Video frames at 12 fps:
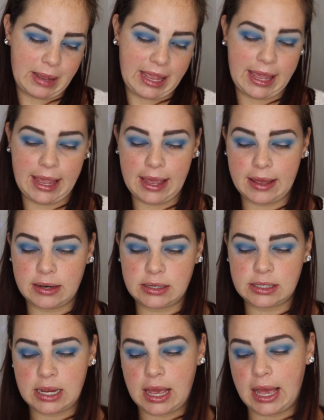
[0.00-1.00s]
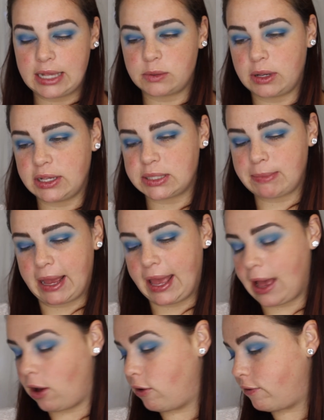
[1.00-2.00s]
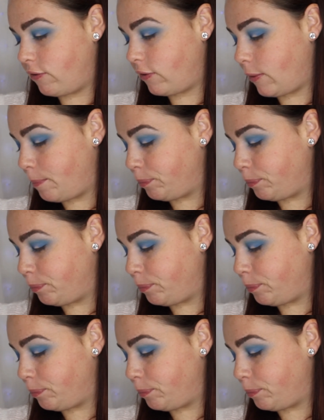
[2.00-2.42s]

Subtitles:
hand, as well as my e.l.f.